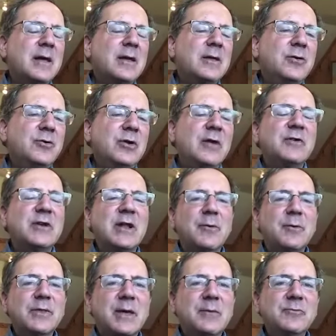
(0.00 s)
You never dealt
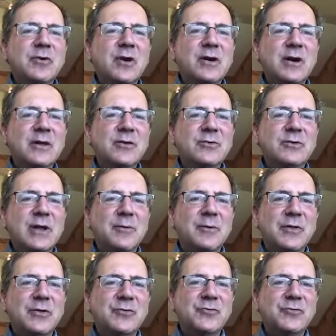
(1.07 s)
with Kim Jong-un, you dealt with his